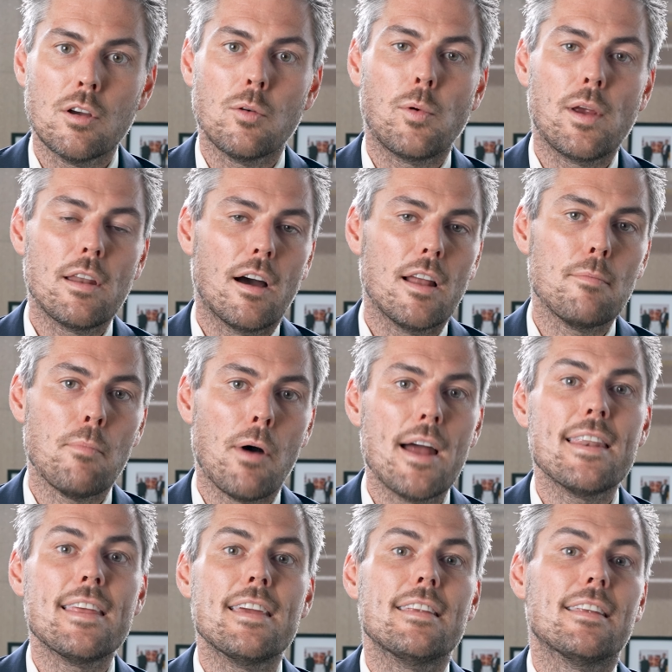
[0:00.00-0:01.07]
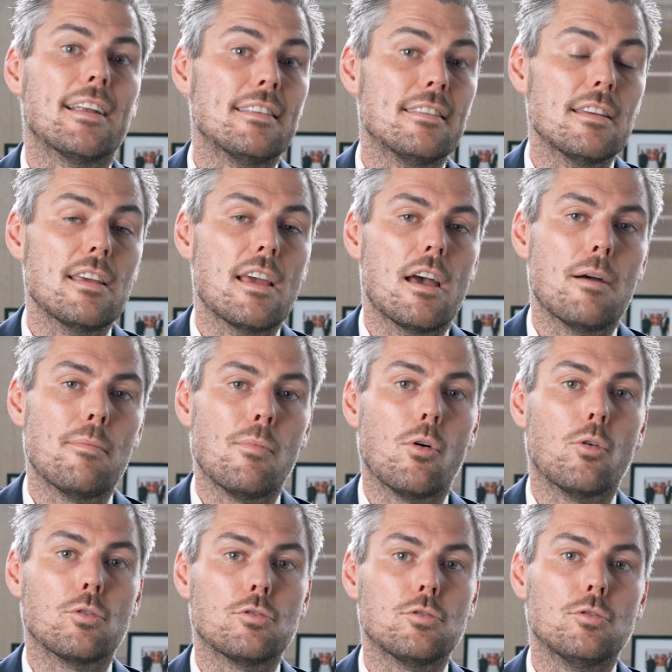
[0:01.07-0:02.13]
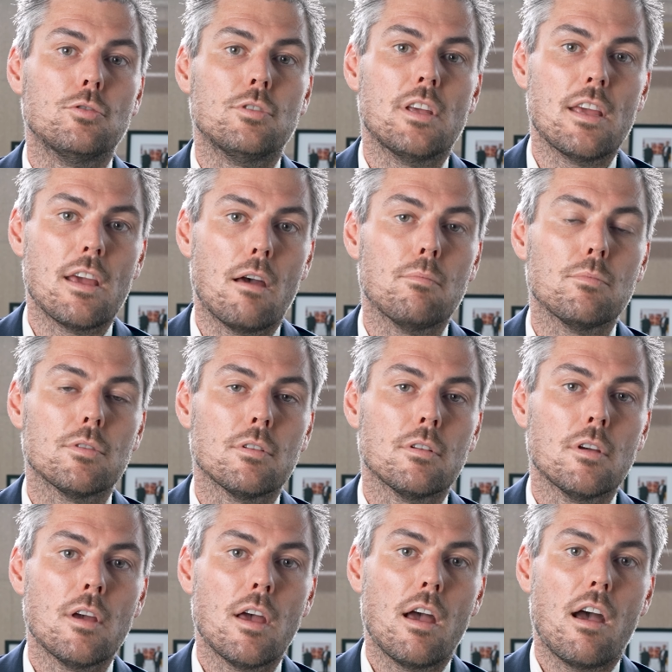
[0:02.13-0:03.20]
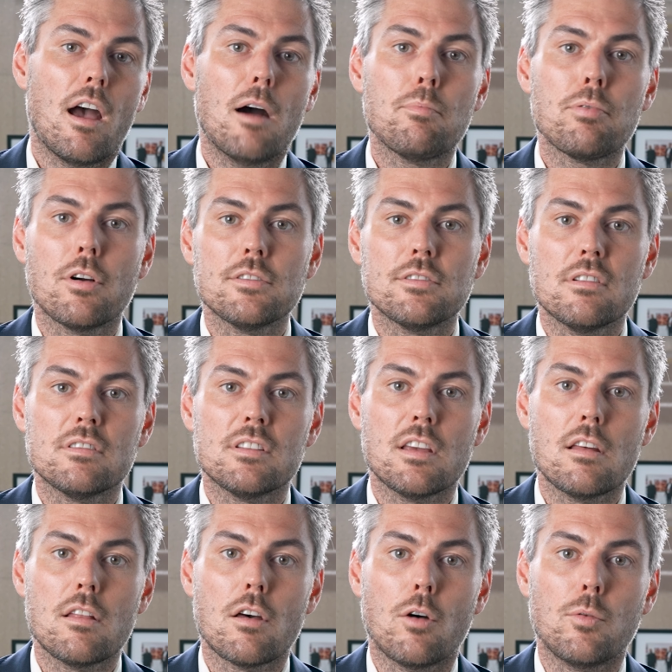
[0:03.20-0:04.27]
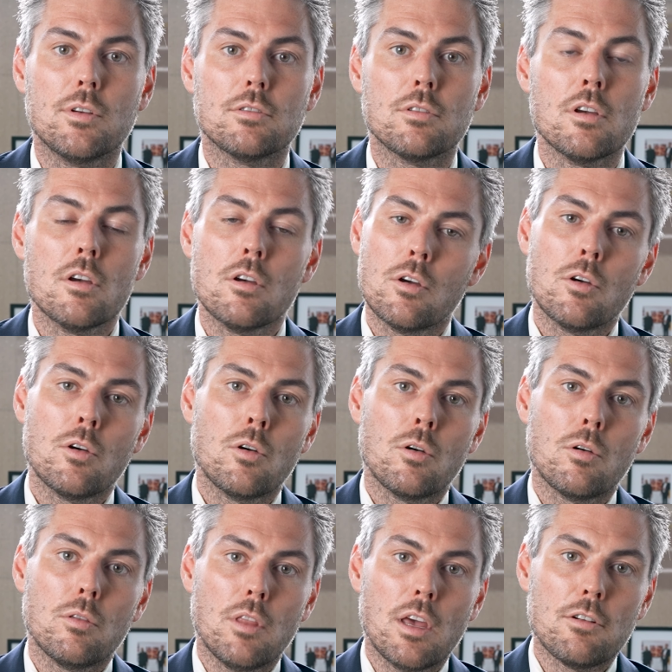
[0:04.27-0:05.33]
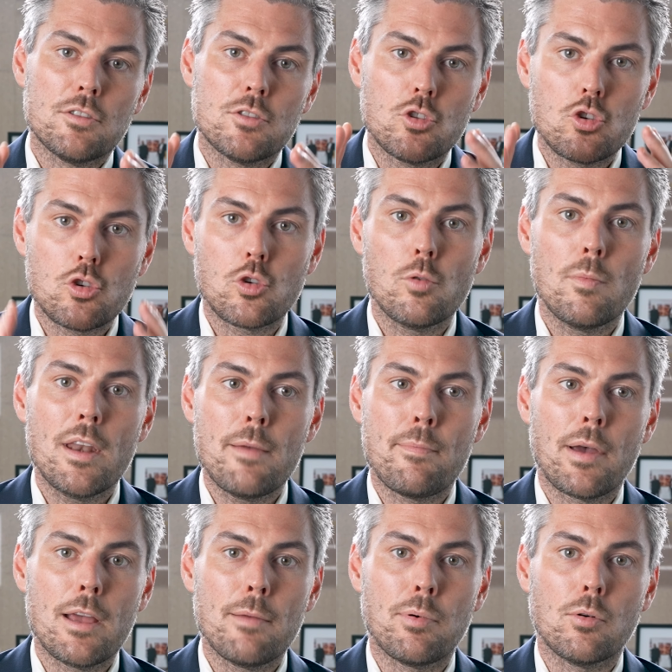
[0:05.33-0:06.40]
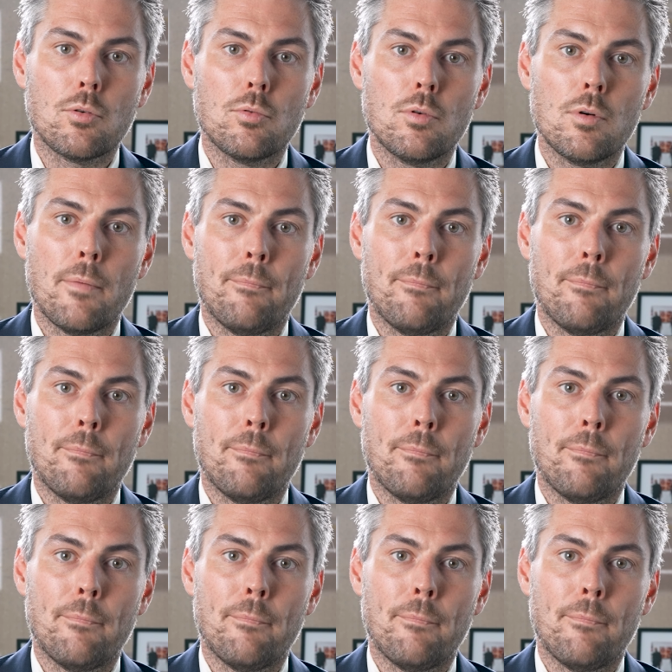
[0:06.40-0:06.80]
We might need a DM or 2 DMs. Our process here, though, is there is too many people